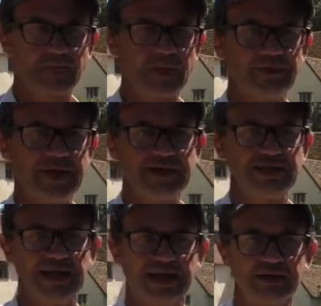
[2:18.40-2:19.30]
The
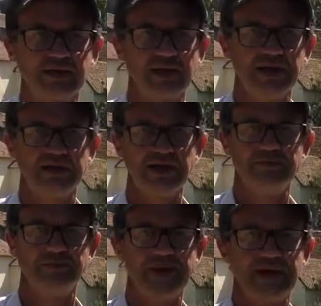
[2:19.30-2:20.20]
painting had a great
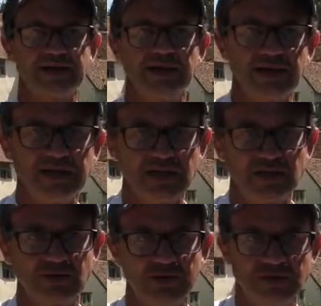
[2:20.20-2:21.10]
impact in
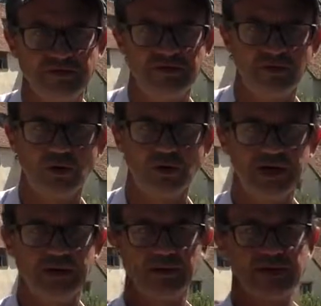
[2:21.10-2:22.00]
1824
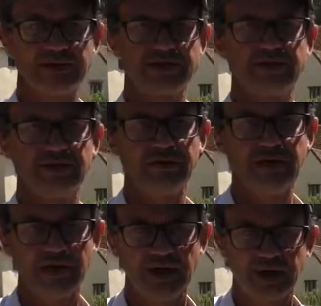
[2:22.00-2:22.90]
when it went to
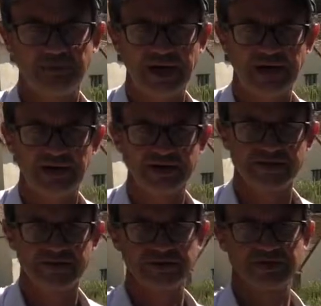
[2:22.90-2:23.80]
Paris.
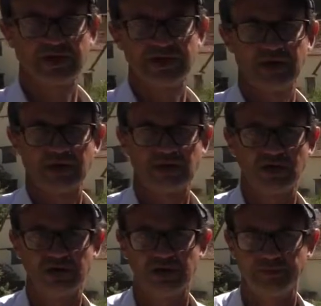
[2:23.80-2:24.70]
It was
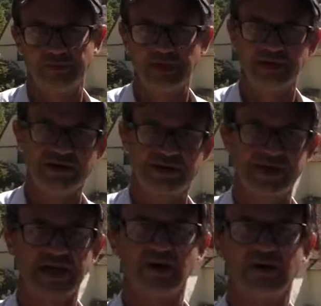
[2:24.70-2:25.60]
shown at the Paris
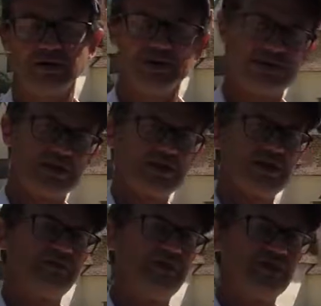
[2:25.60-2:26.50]
Salon
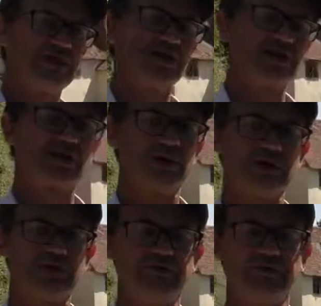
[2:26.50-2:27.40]
of
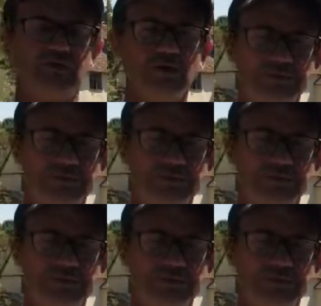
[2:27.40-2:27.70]
1824,